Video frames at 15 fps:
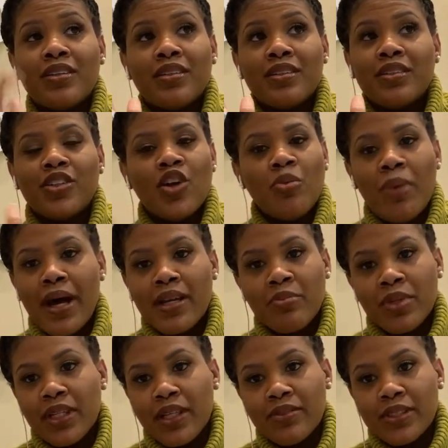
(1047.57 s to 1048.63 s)
nobody
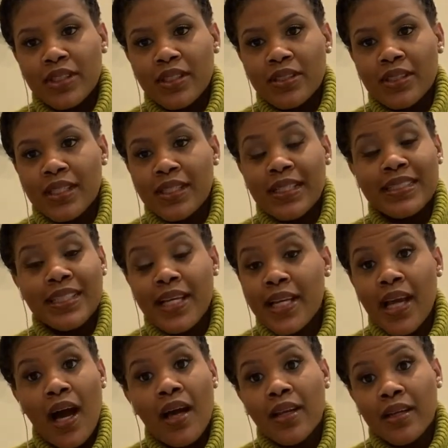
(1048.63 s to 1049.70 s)
believes this. It's
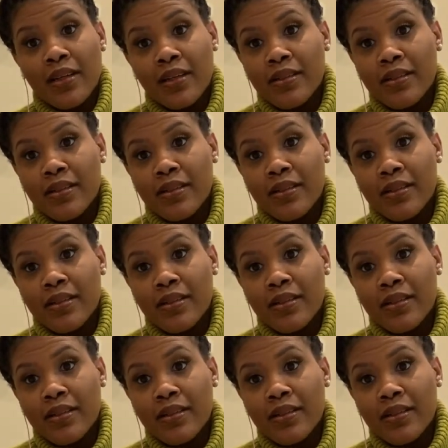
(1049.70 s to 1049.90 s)
idiotic.